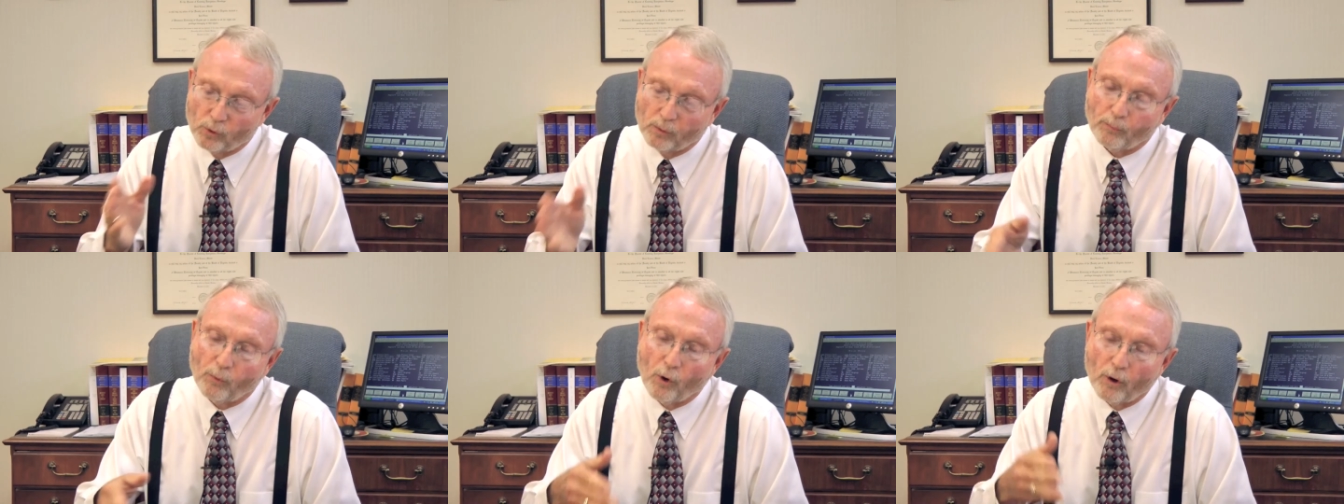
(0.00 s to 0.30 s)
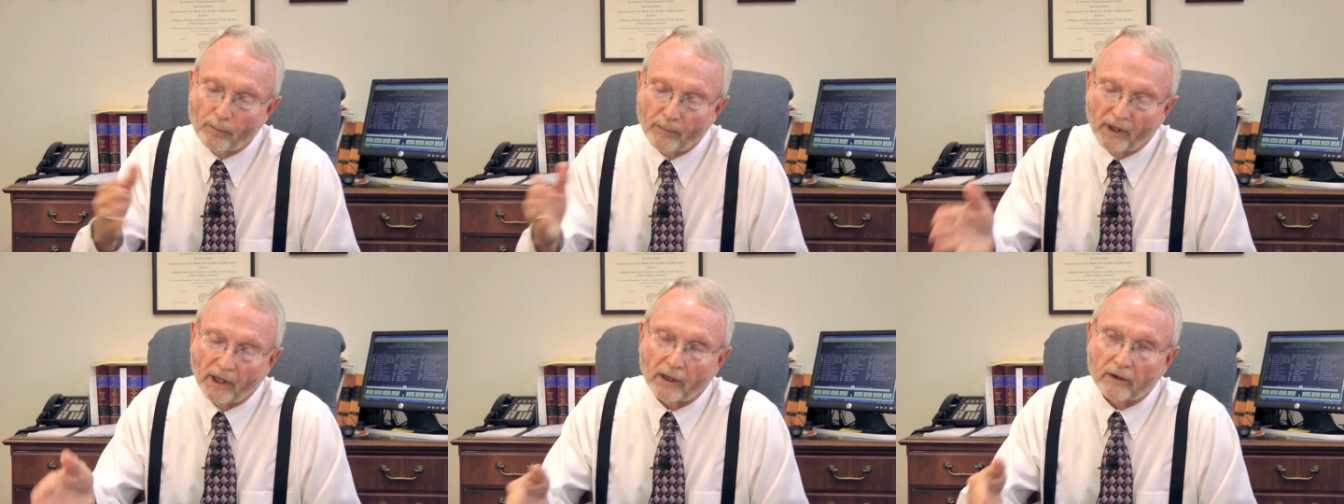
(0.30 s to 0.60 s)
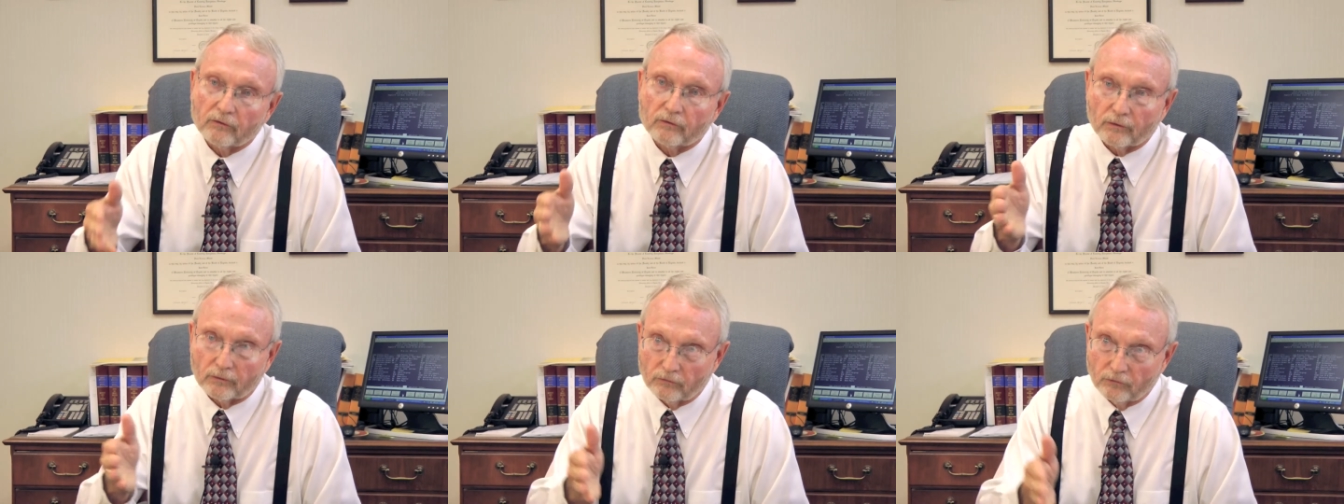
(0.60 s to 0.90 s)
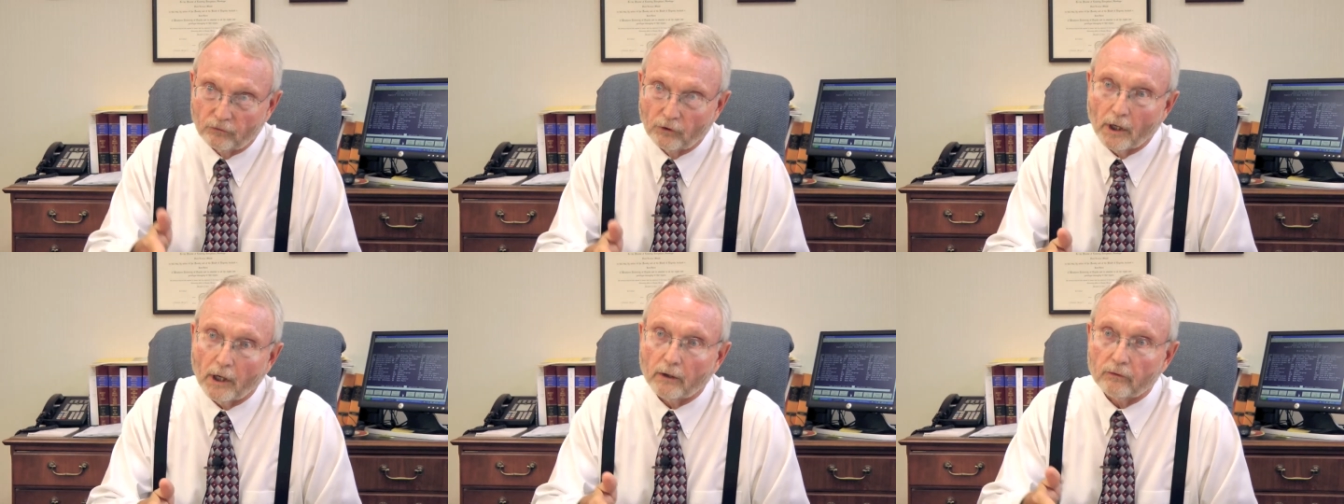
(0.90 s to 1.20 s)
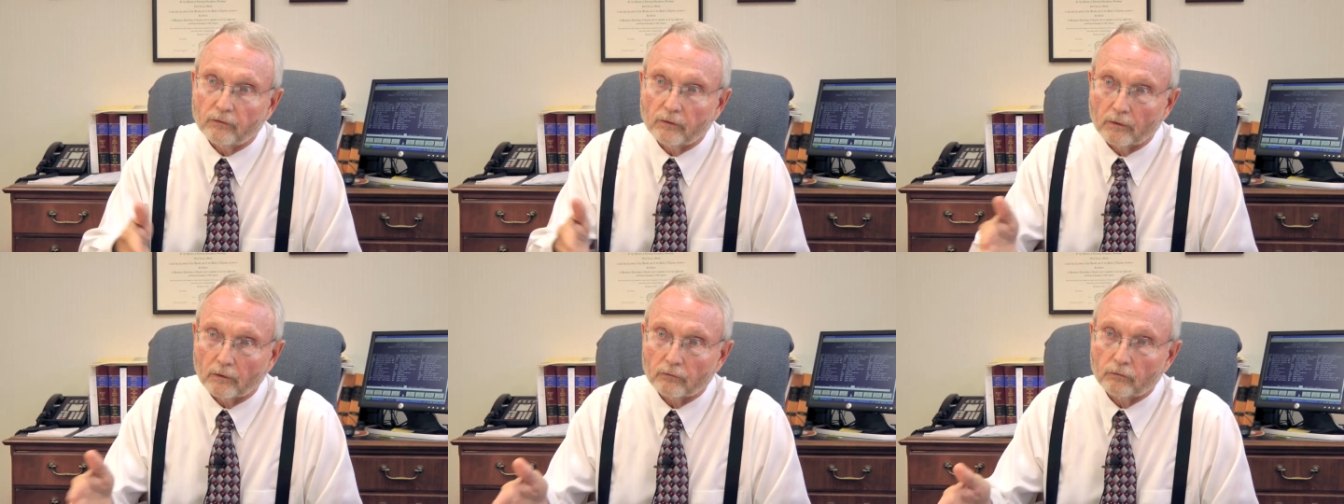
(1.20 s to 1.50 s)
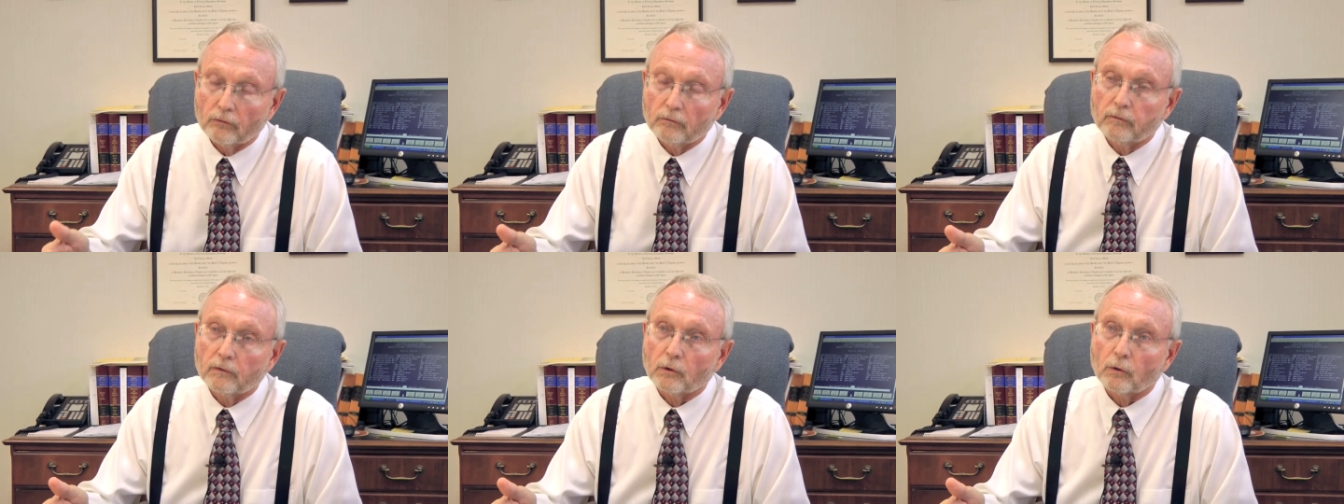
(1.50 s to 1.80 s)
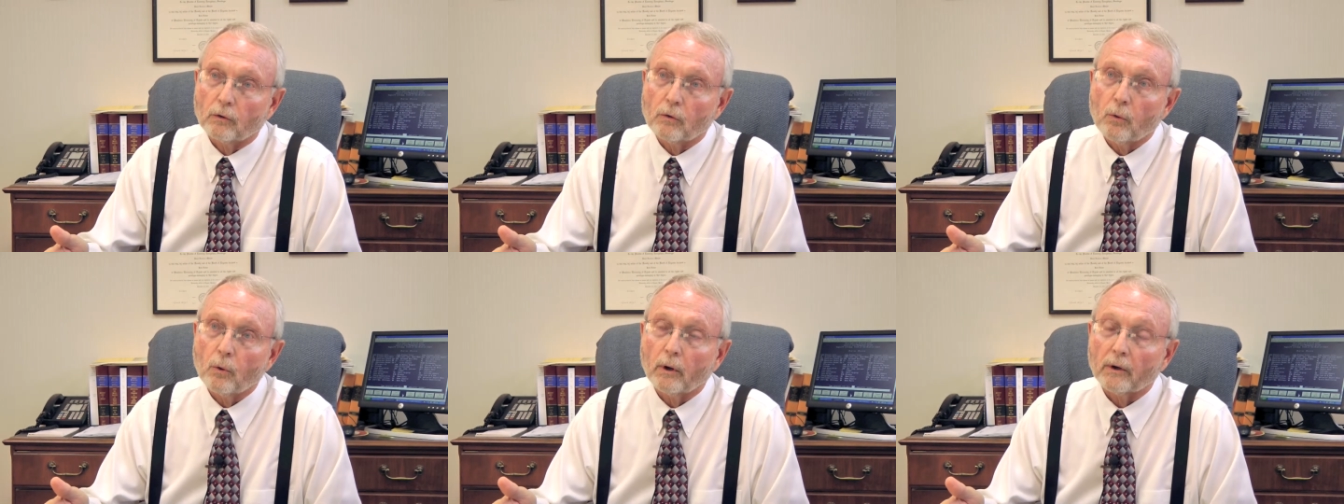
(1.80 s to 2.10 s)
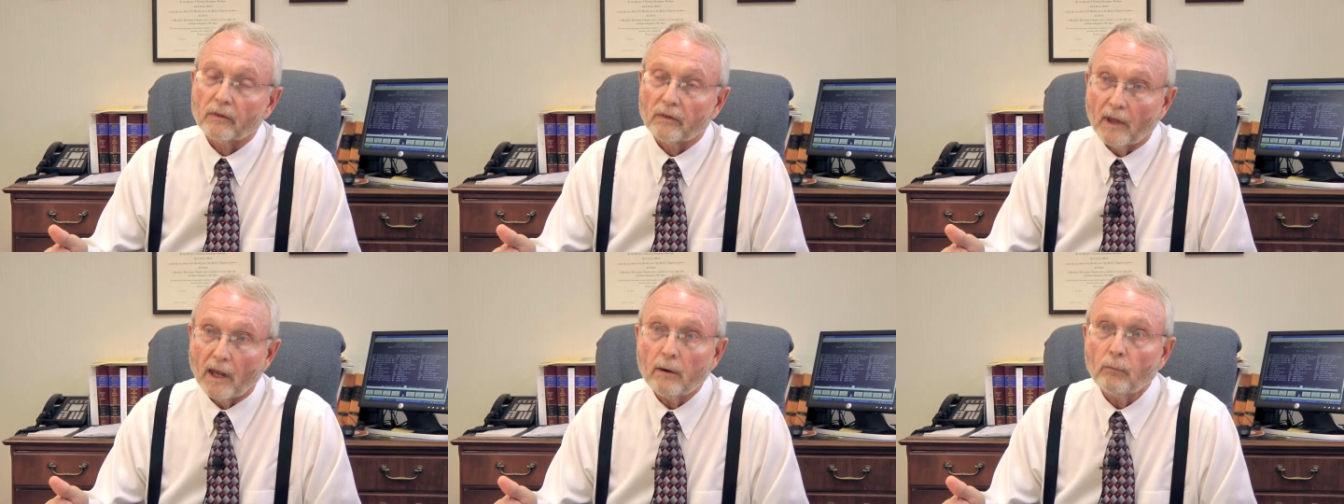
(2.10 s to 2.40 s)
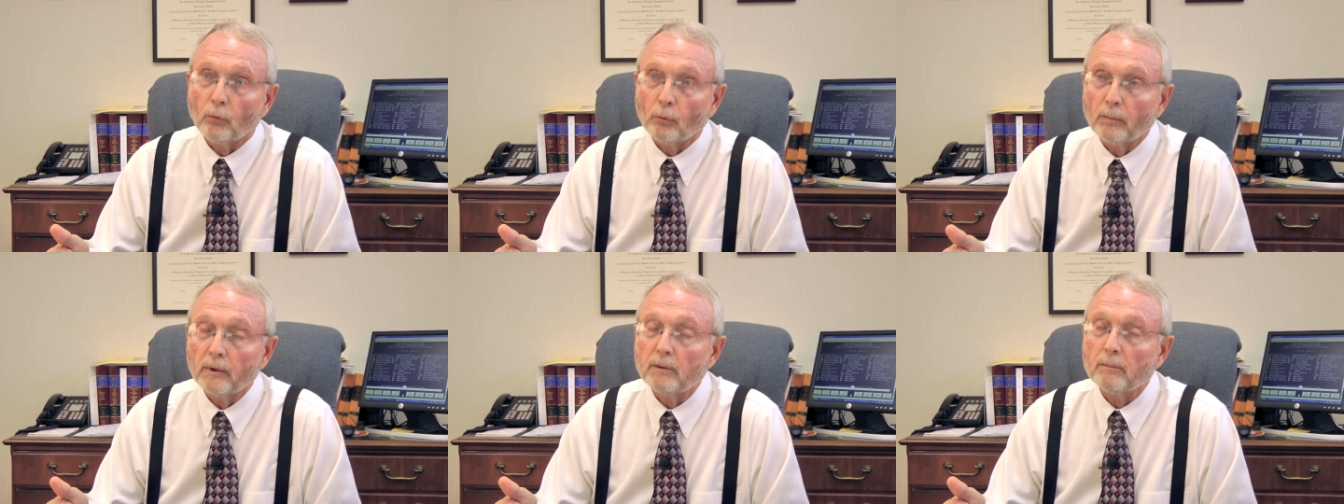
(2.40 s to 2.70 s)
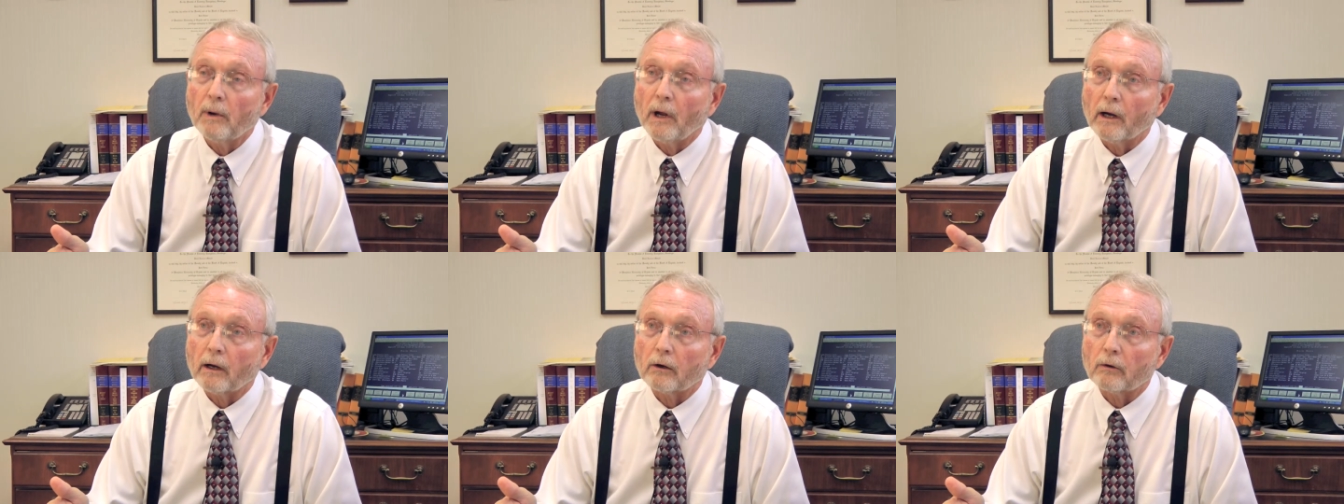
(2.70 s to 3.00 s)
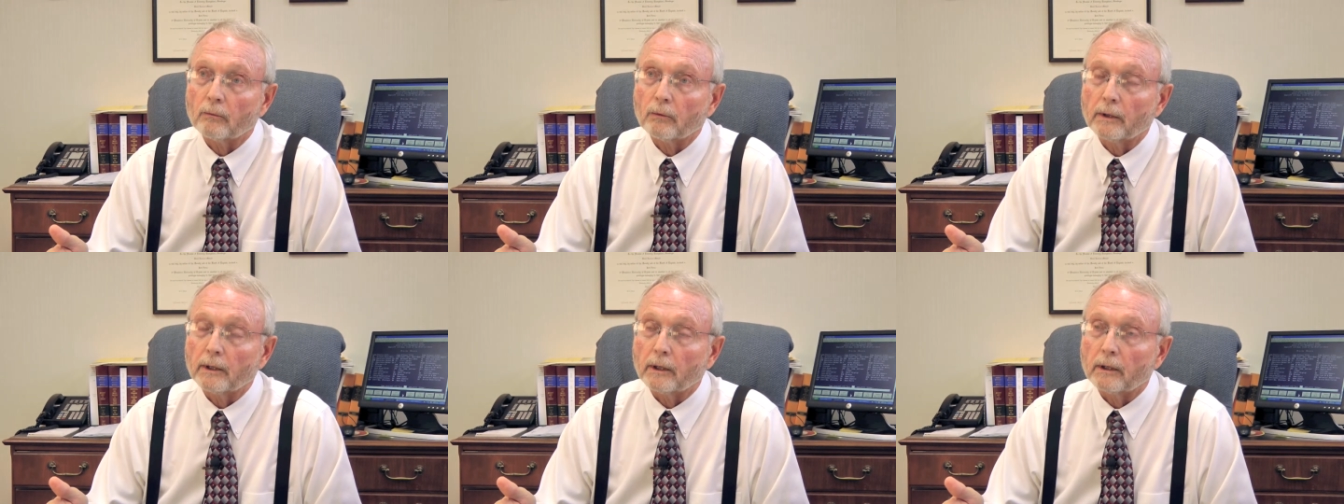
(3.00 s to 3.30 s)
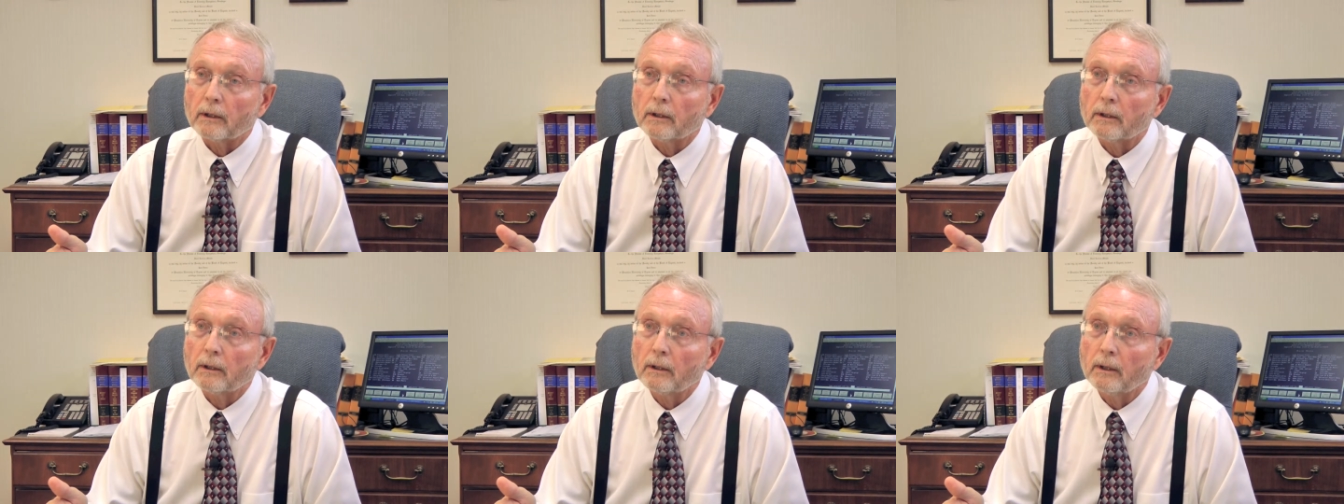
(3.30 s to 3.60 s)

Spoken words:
you appoint me as a judge in the juvenile court, that will be my career.